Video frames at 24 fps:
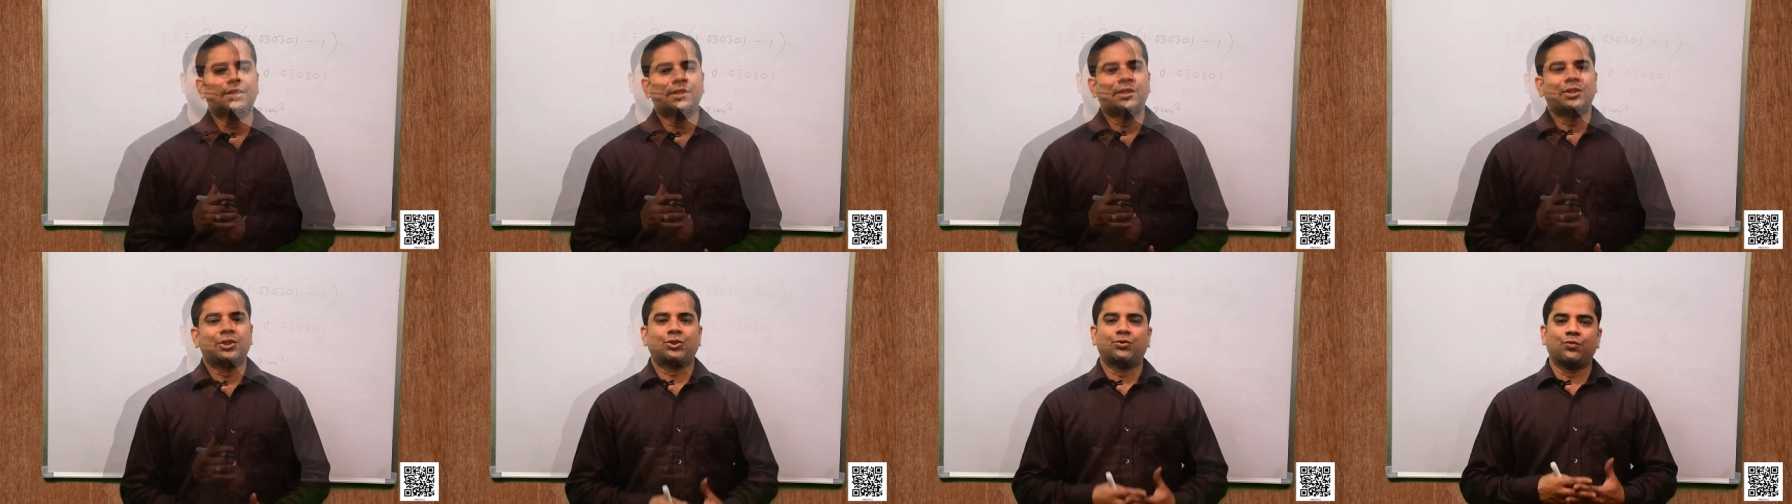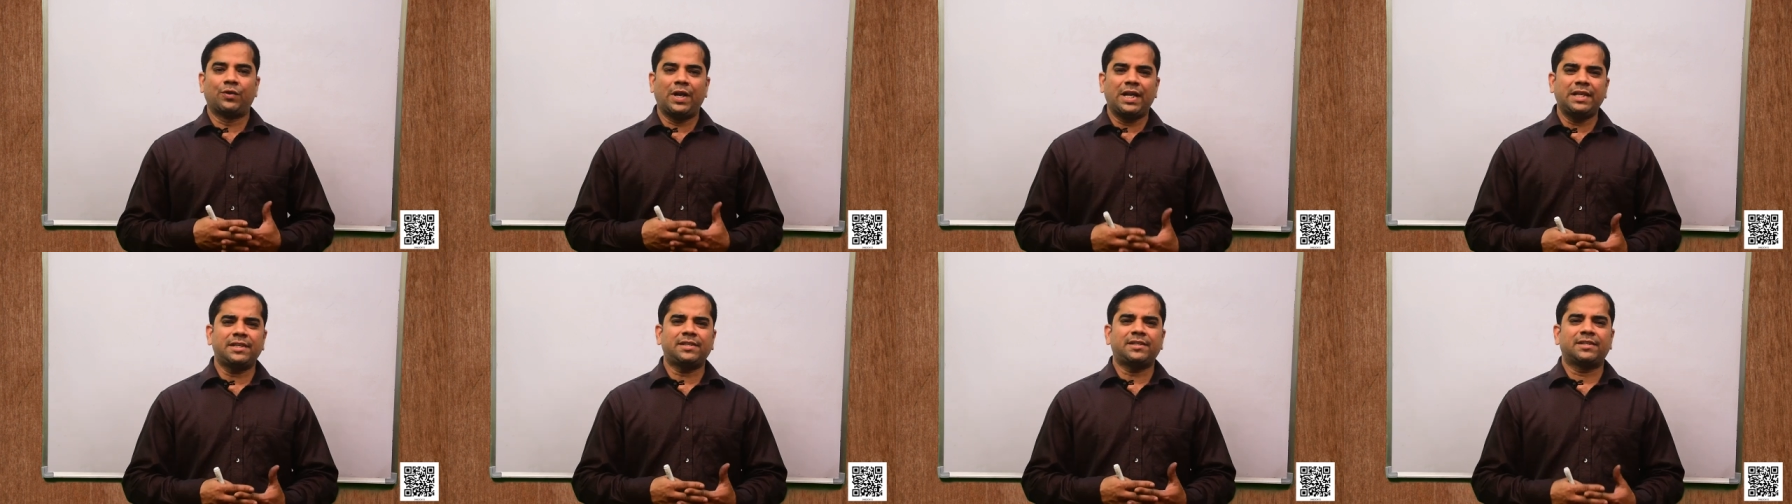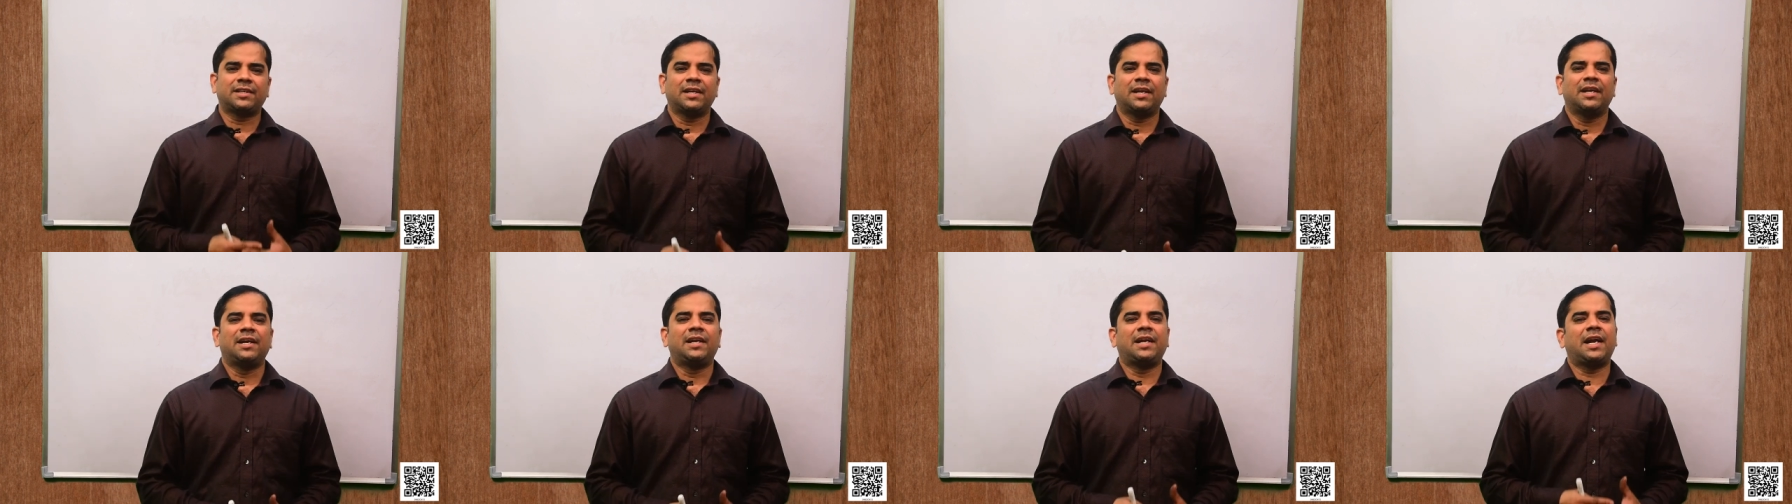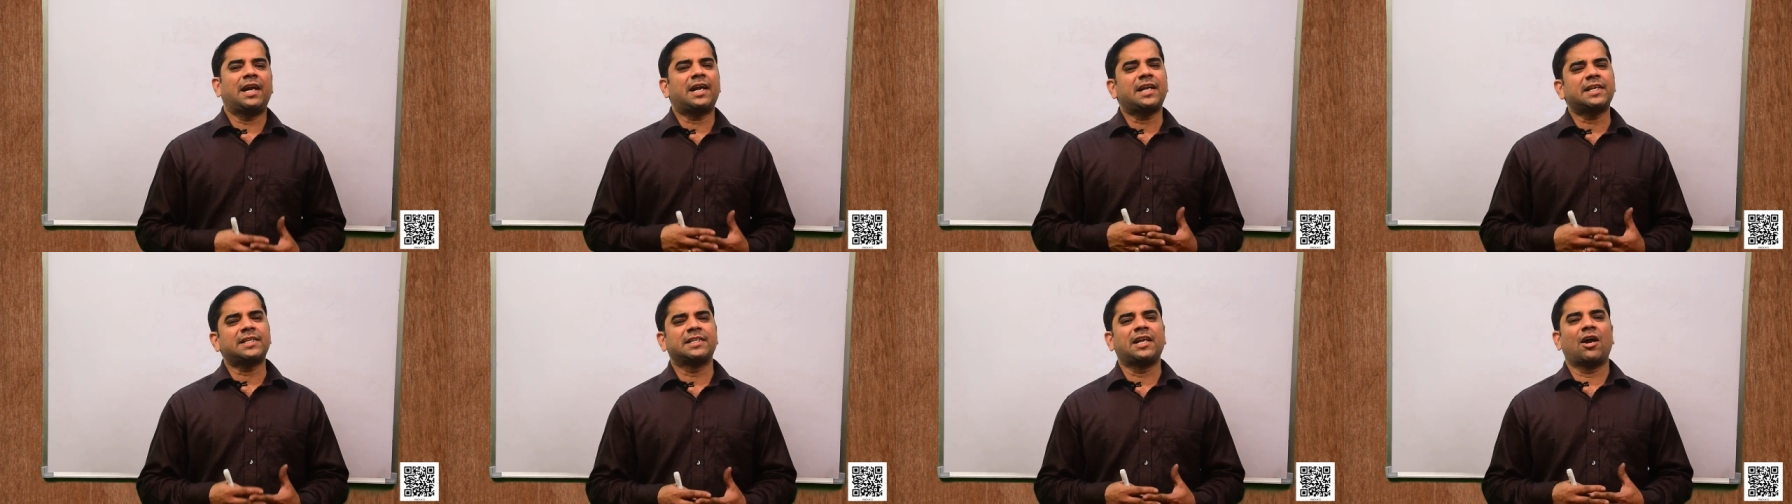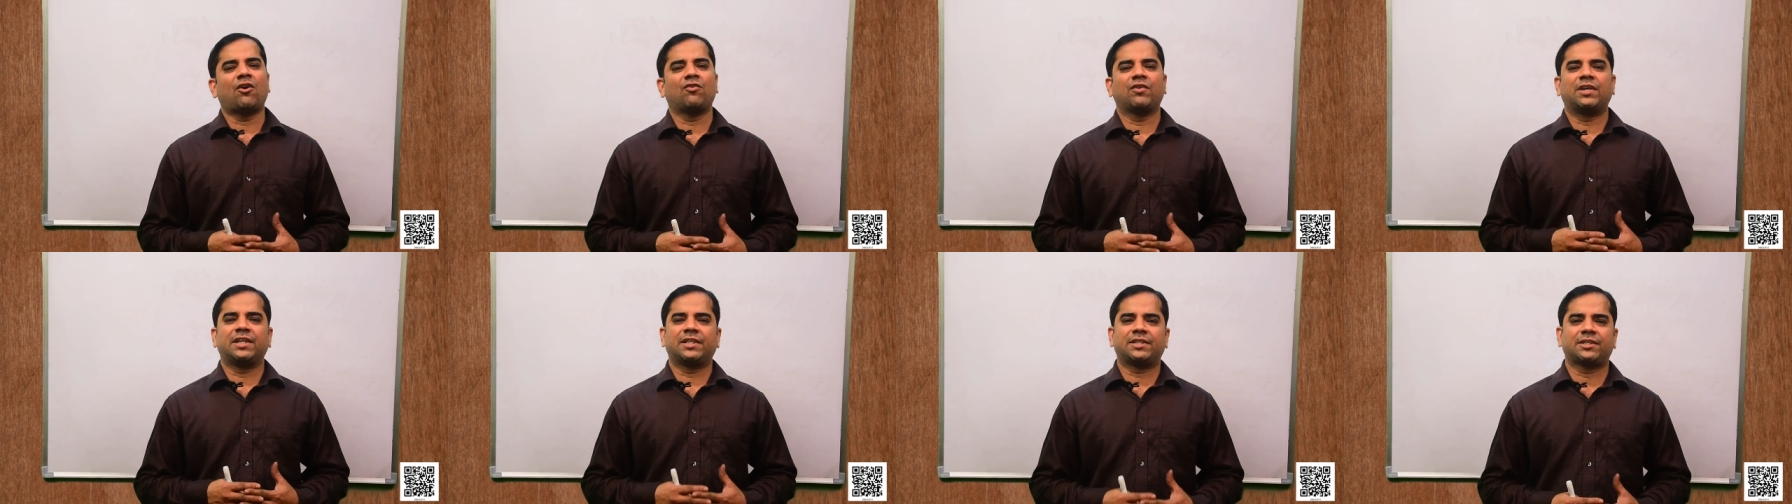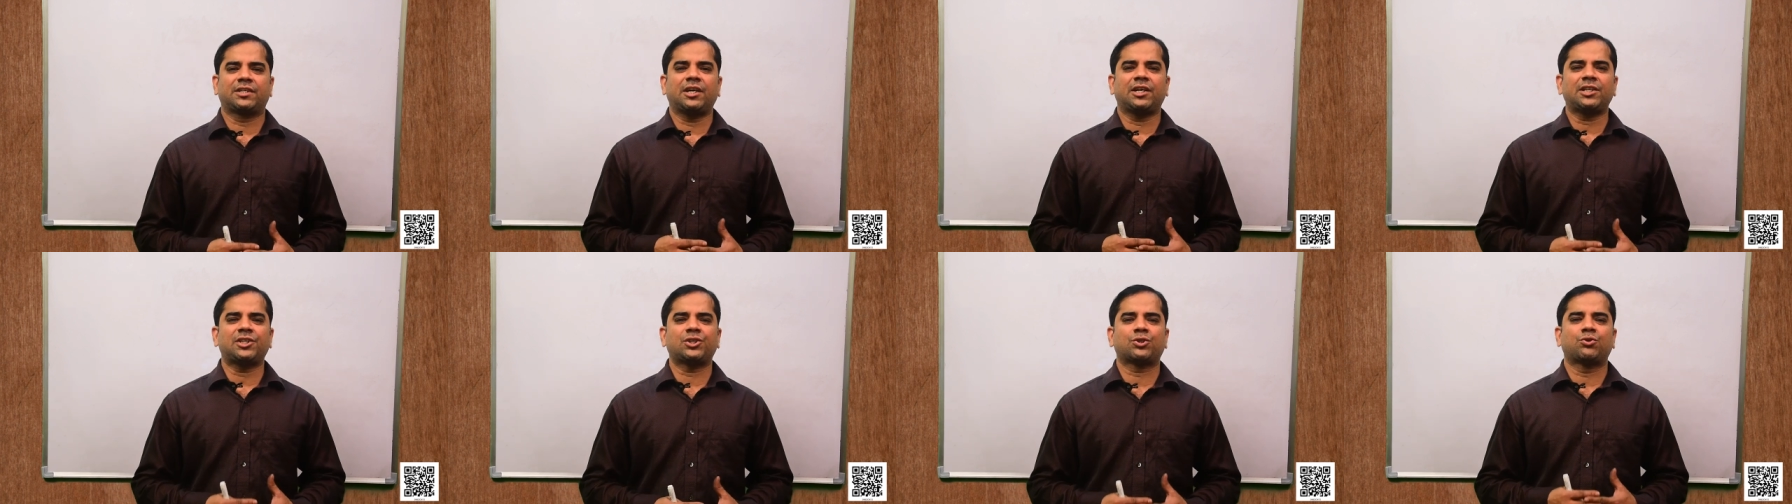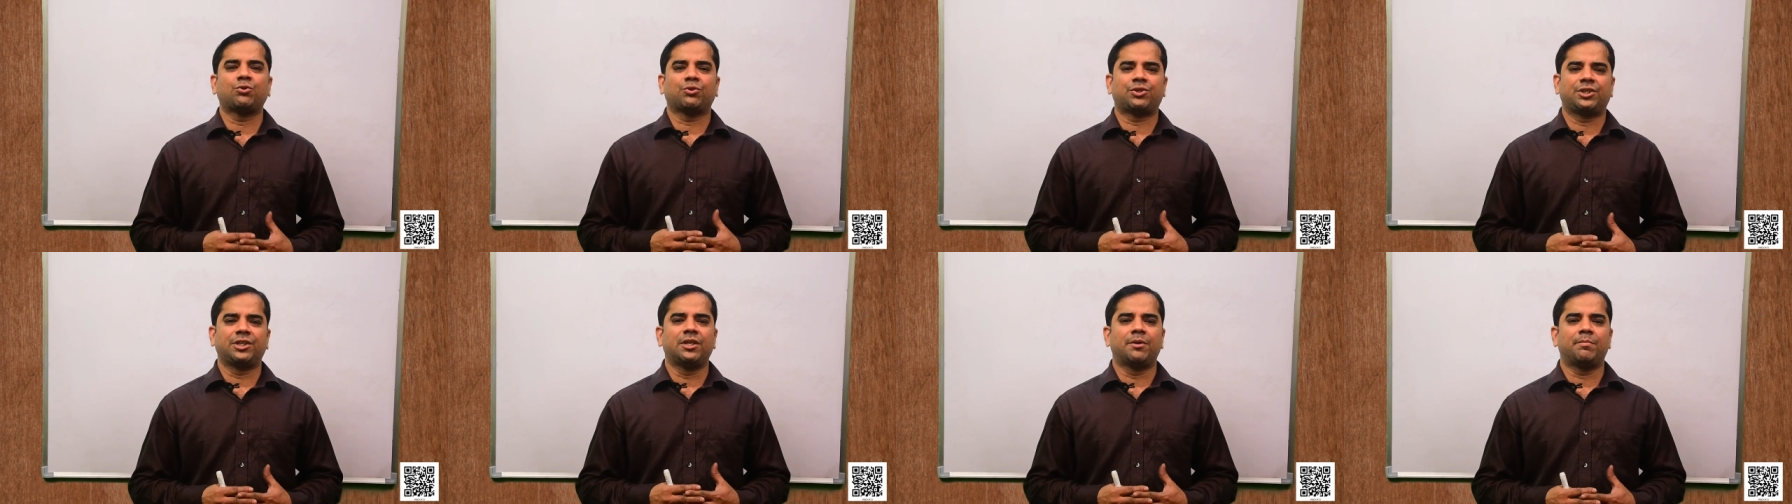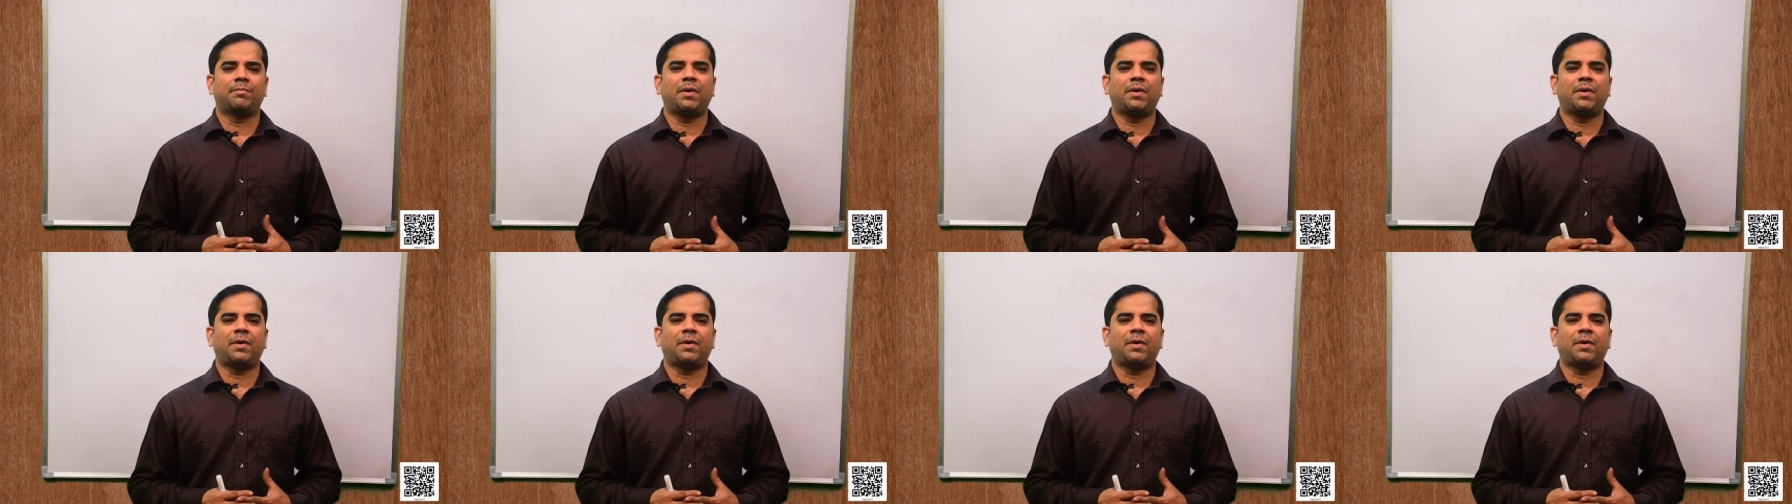Students, let us now discuss question